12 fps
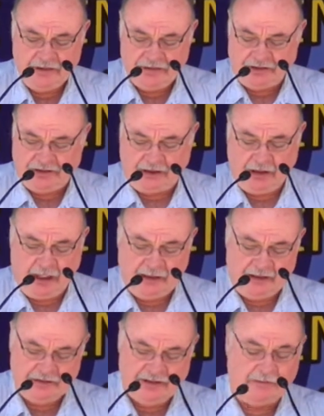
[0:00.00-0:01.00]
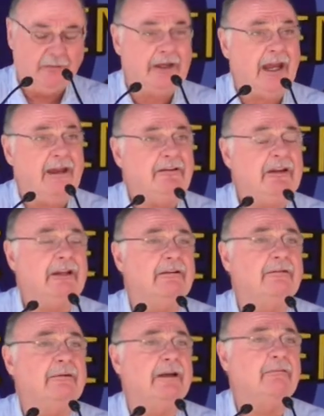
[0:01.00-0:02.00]
just acknowledge that we have
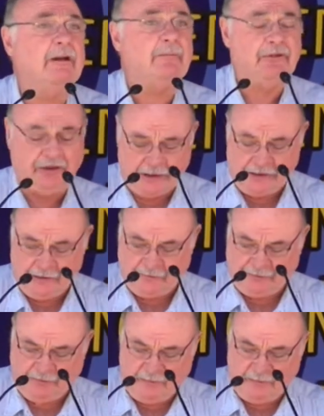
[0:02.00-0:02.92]
here representatives